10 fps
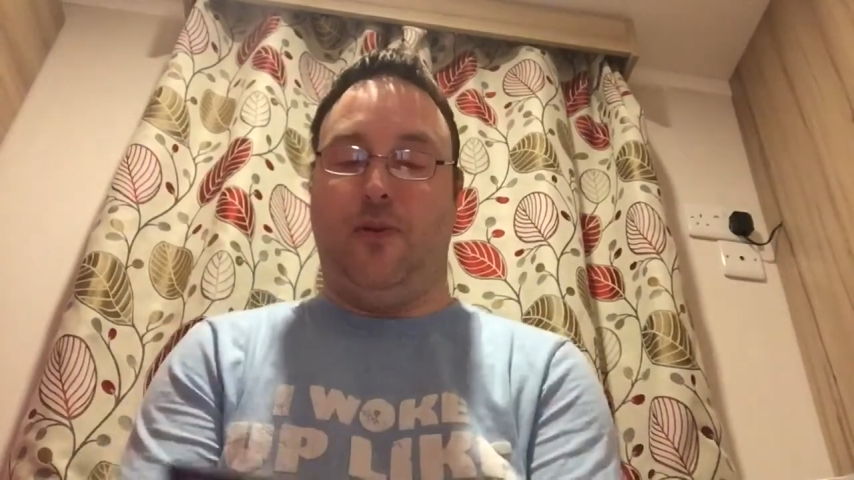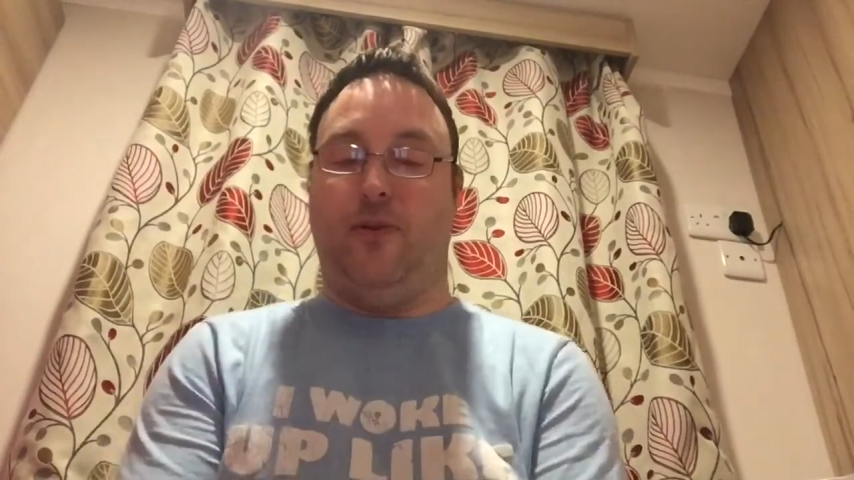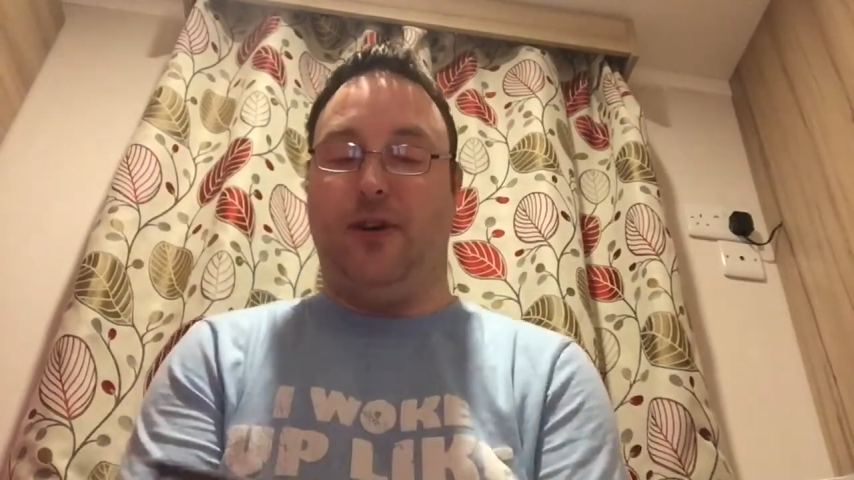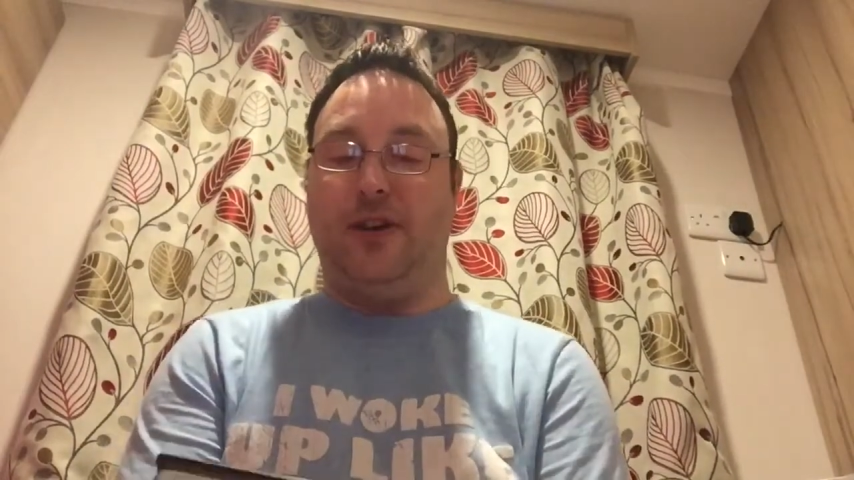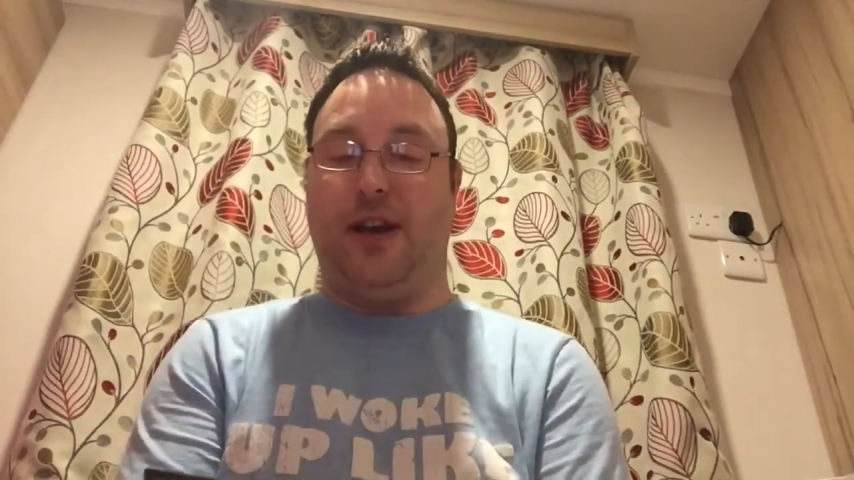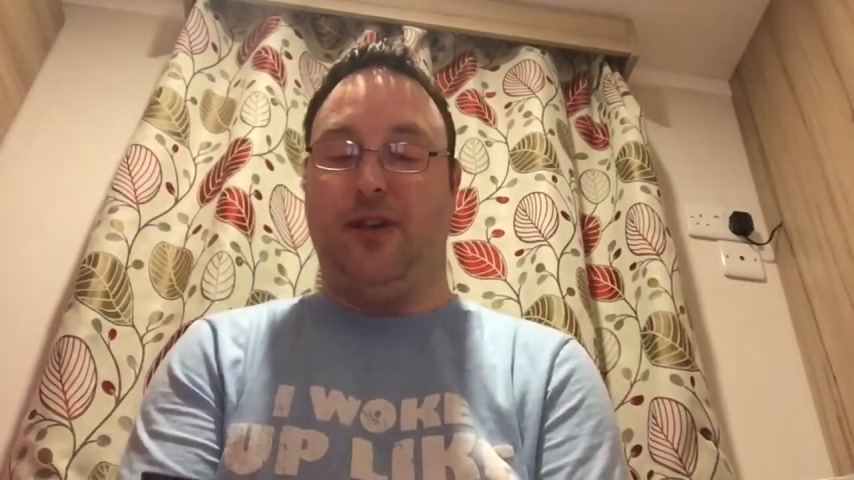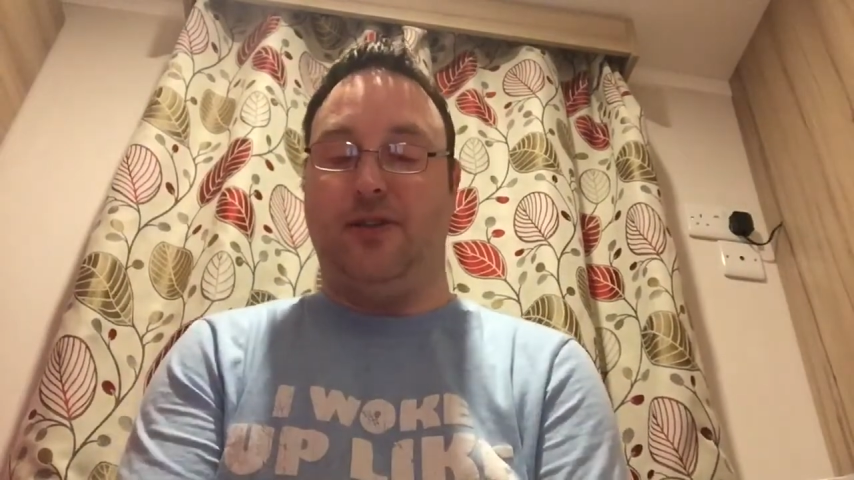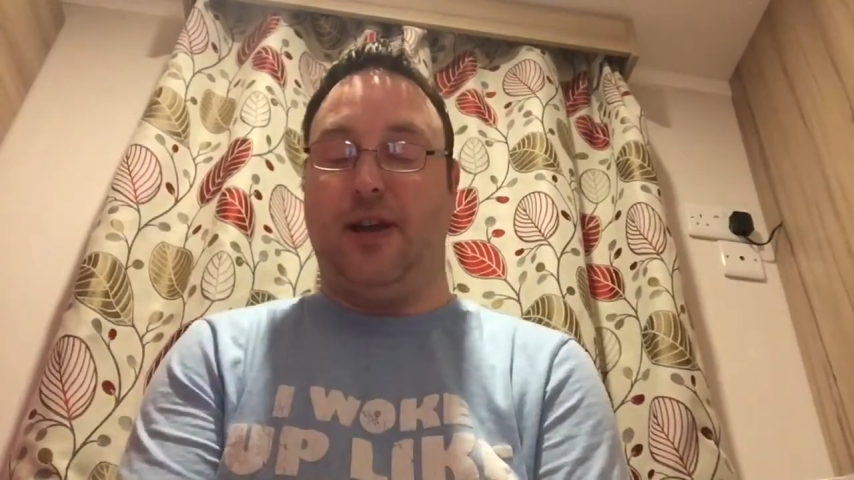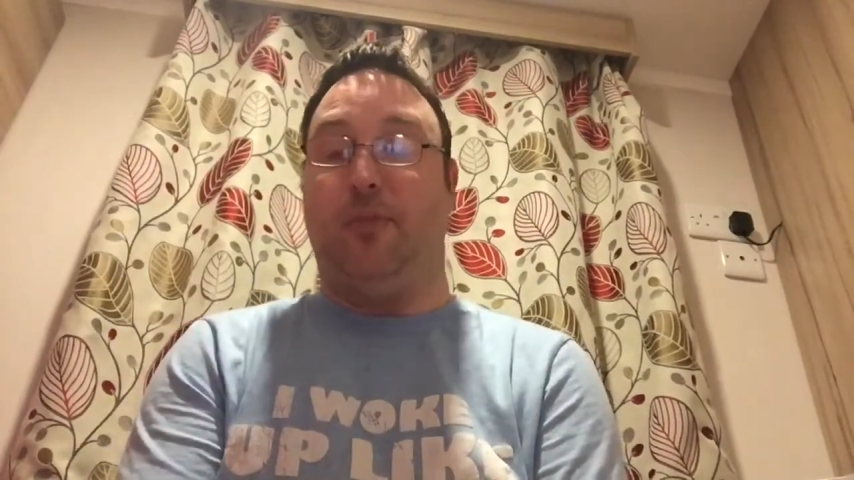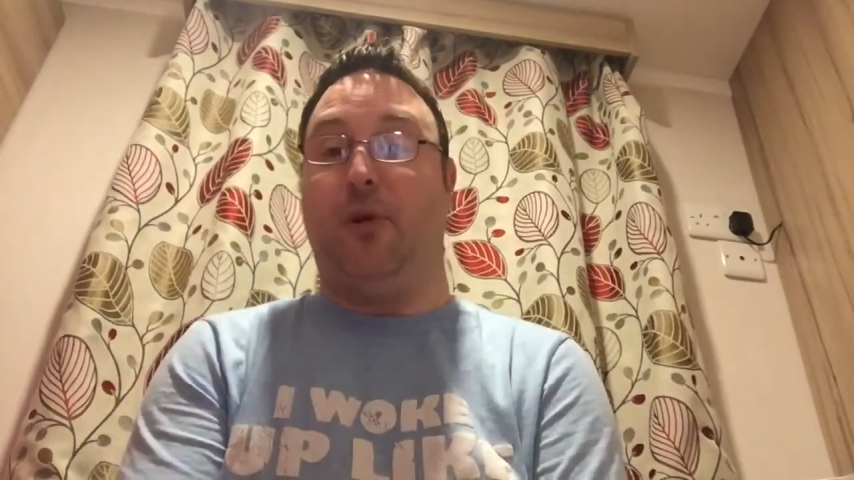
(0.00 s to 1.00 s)
for exactly the
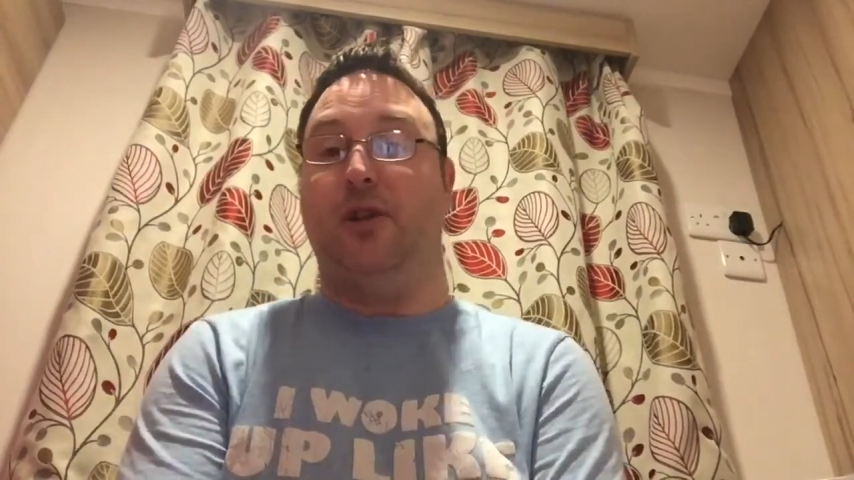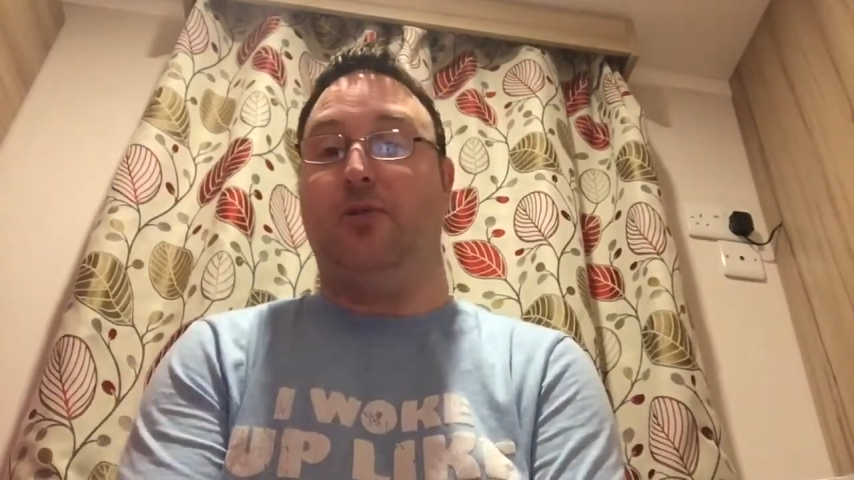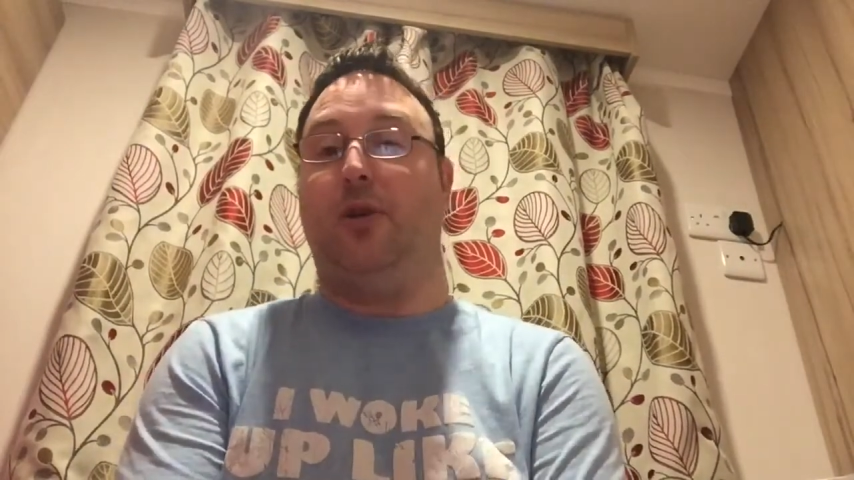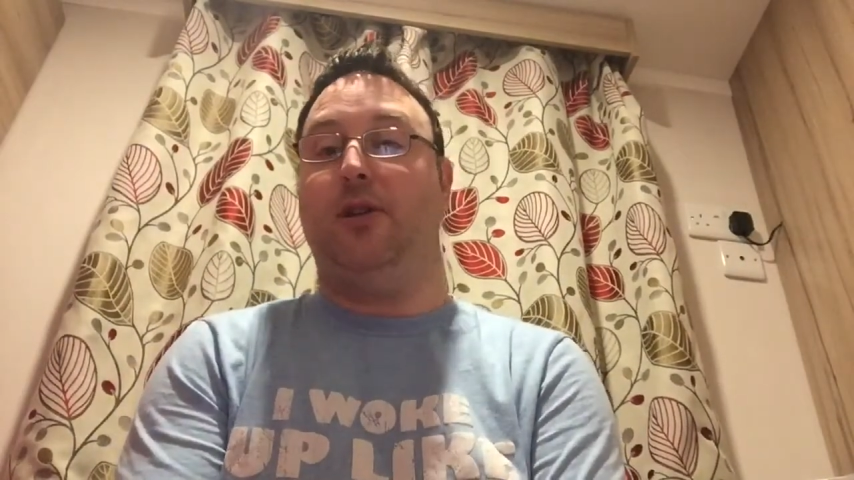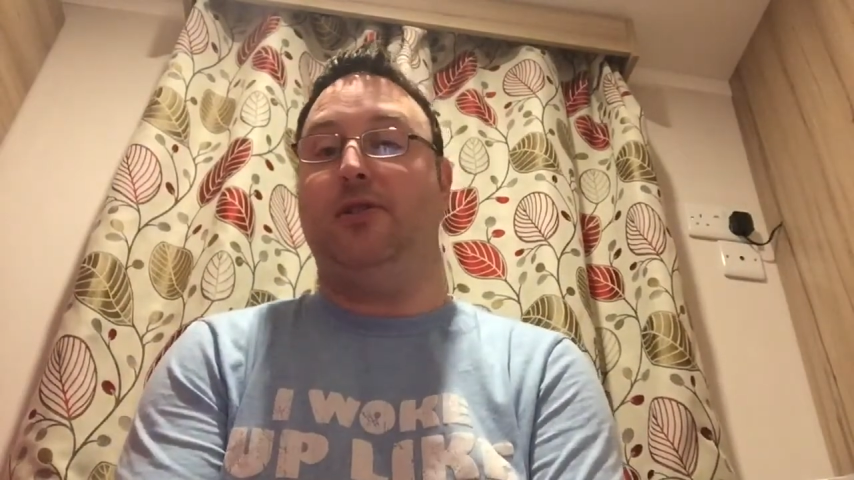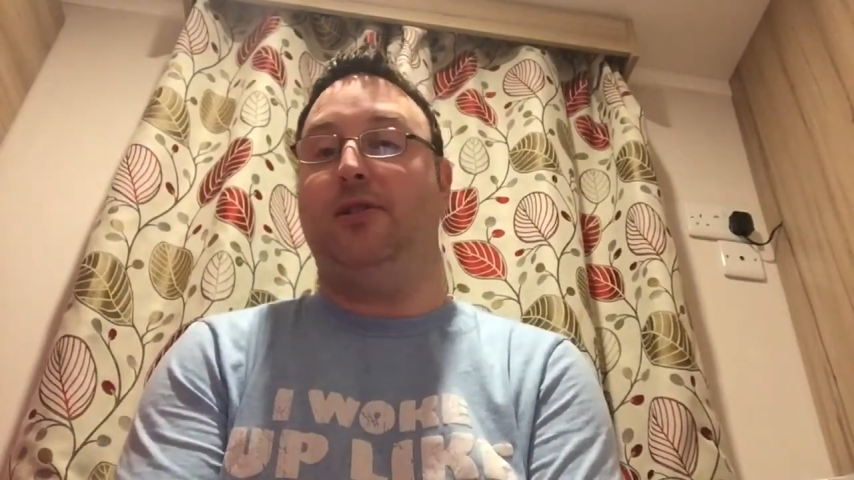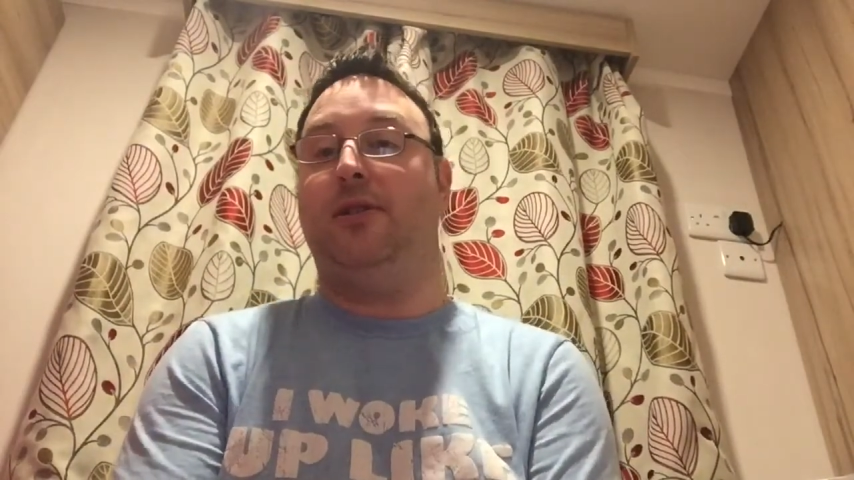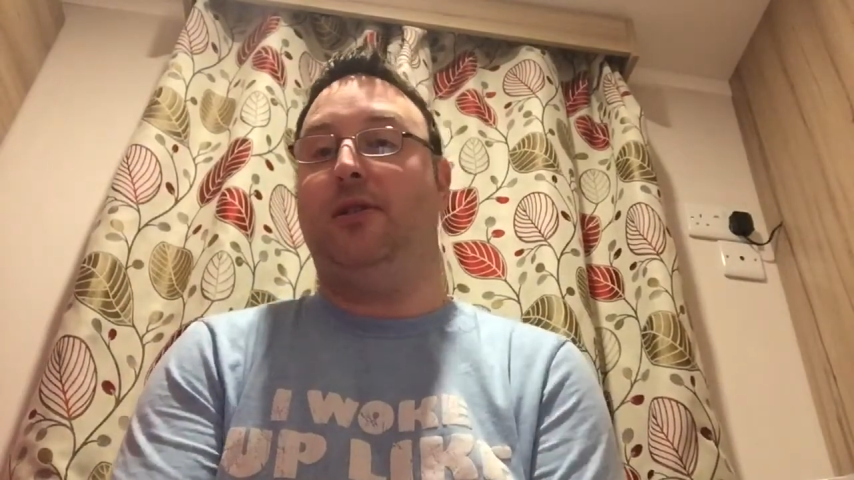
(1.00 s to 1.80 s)
same price was